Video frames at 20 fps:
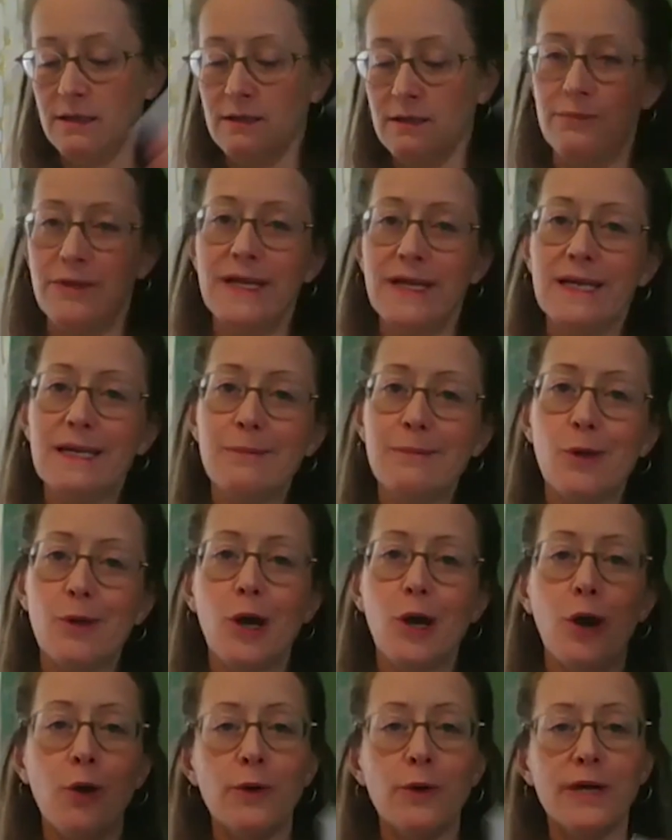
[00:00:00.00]
gonna keep
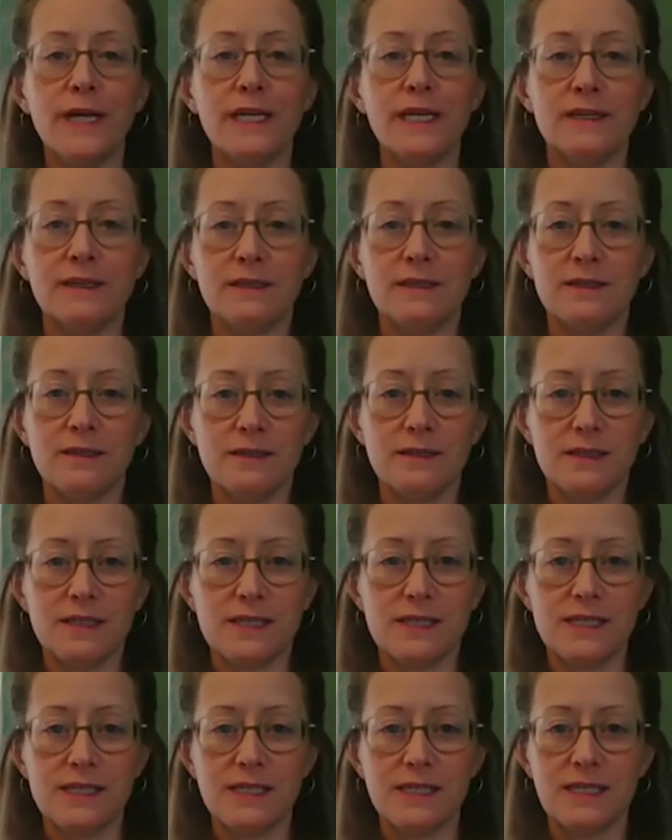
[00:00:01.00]
going.
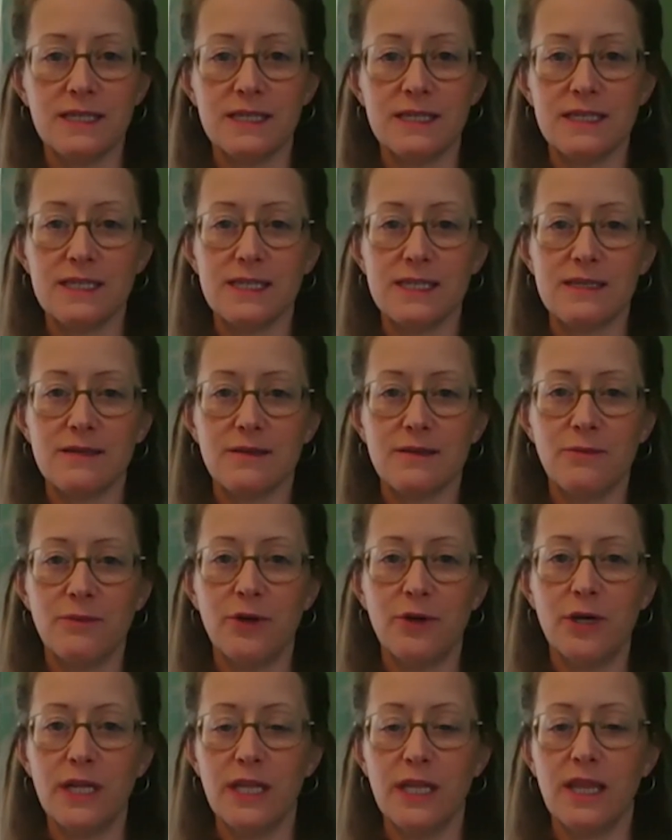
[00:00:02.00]
See, it's
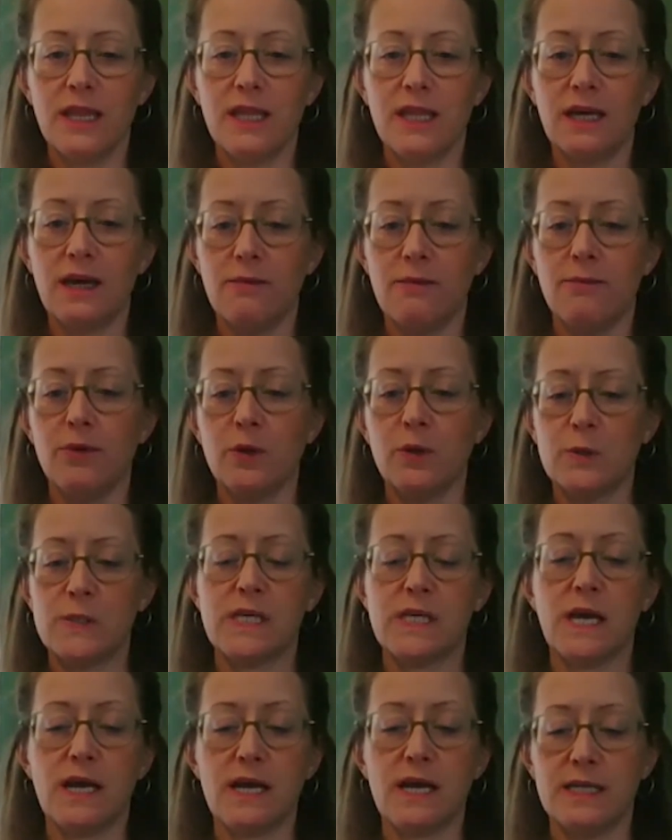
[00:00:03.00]
pretty thick on both
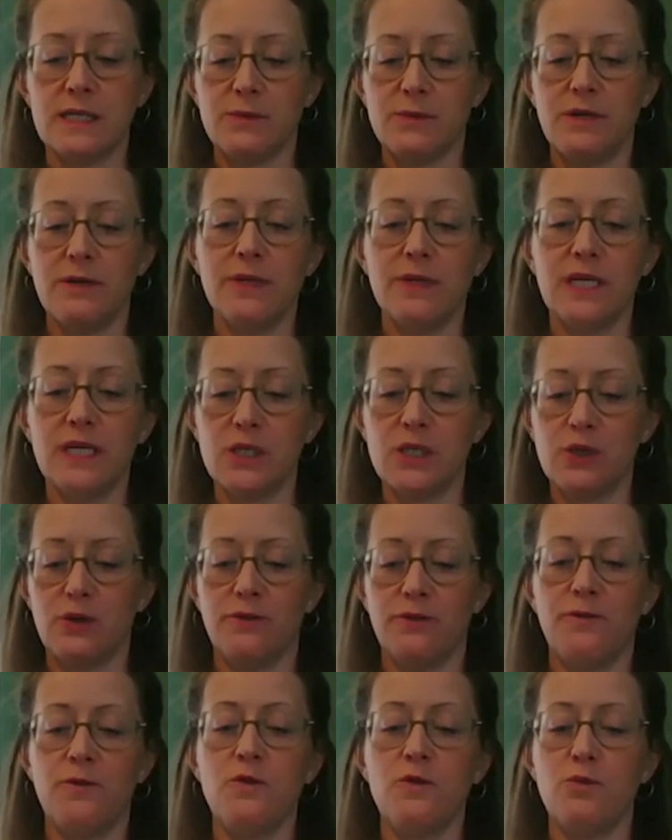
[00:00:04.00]
sides, but I'm gonna do
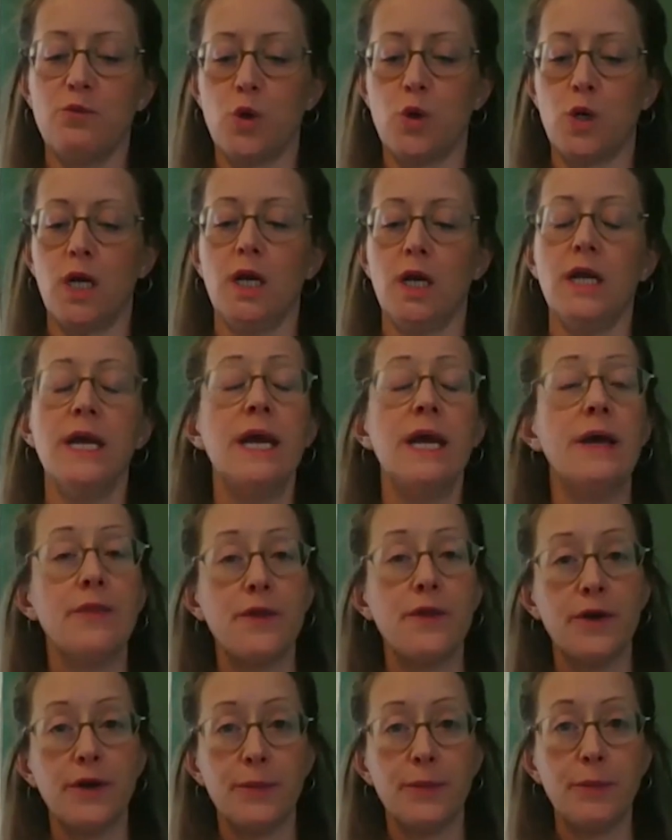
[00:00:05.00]
a few more.
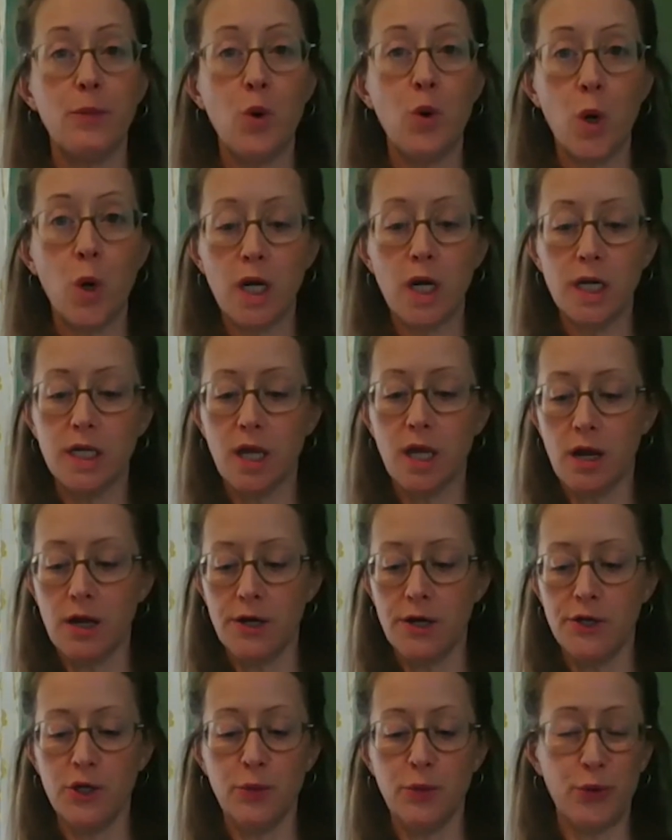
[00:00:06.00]
The more
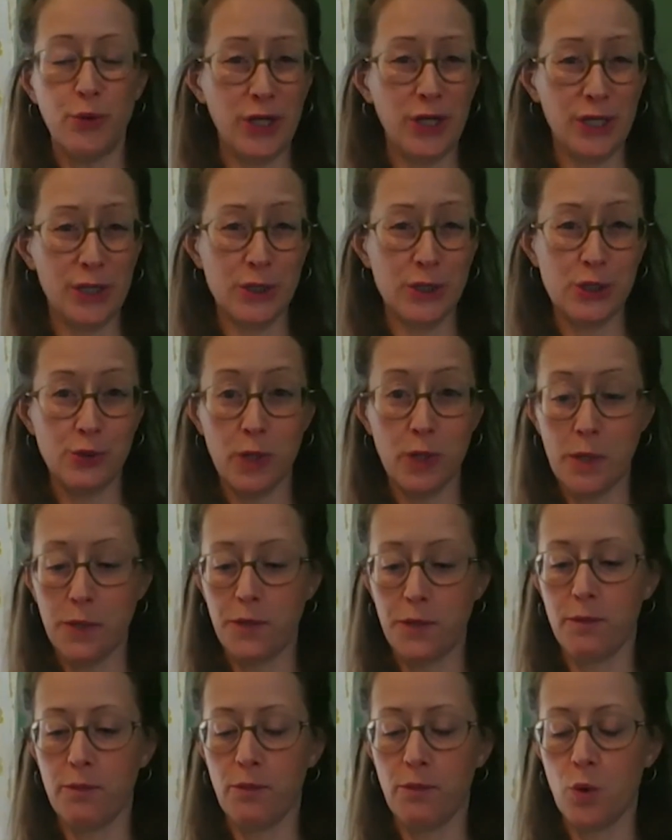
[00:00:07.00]
yarn you put into it,
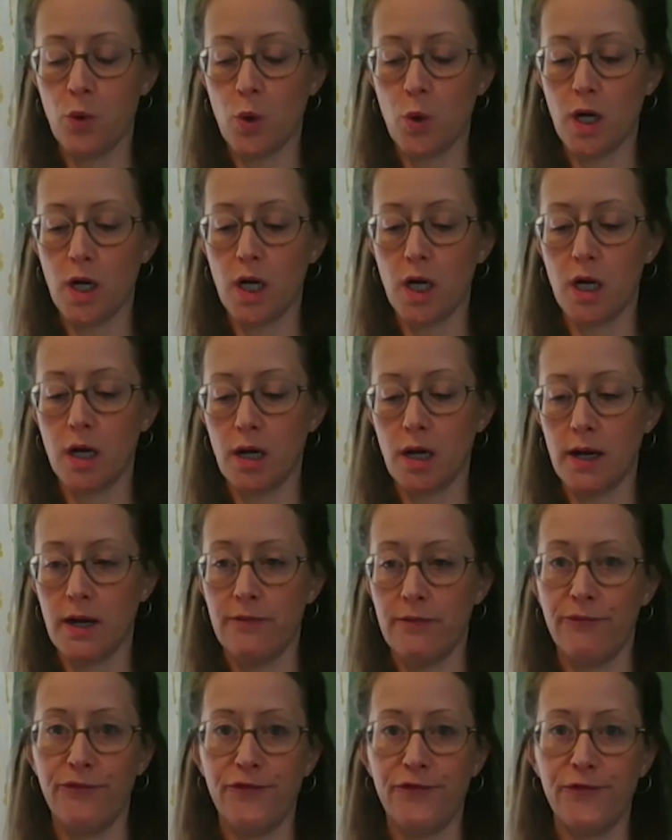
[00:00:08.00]
the more
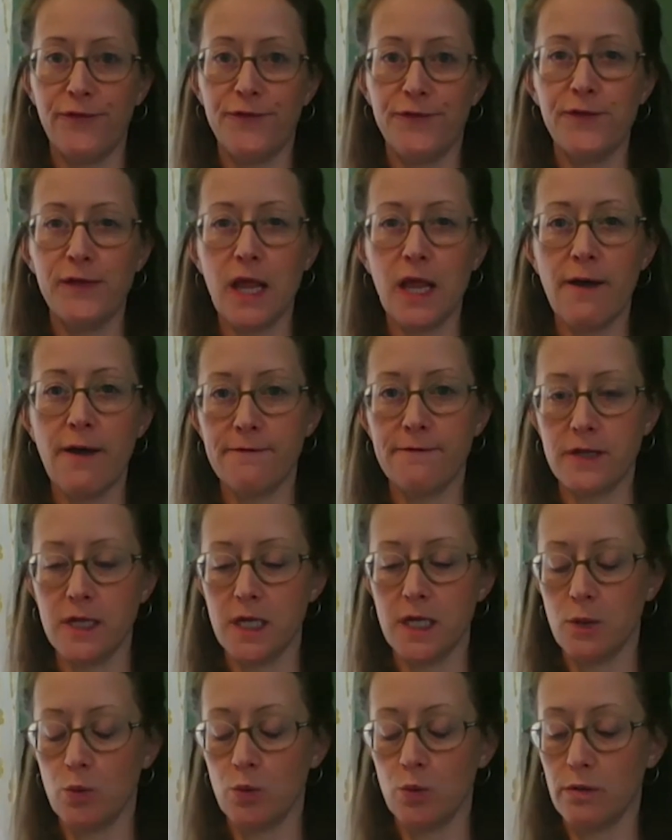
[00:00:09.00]
fluffy
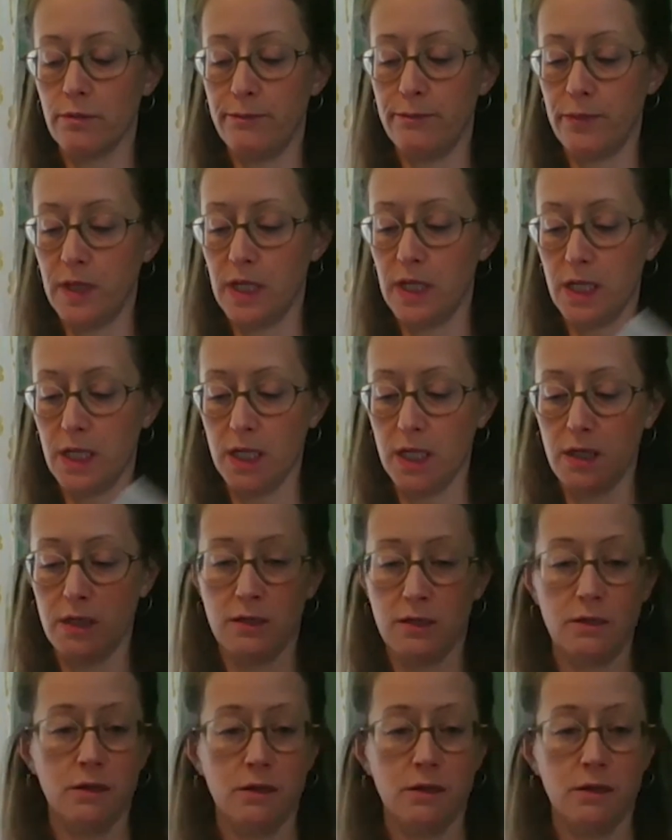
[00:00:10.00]
it will be.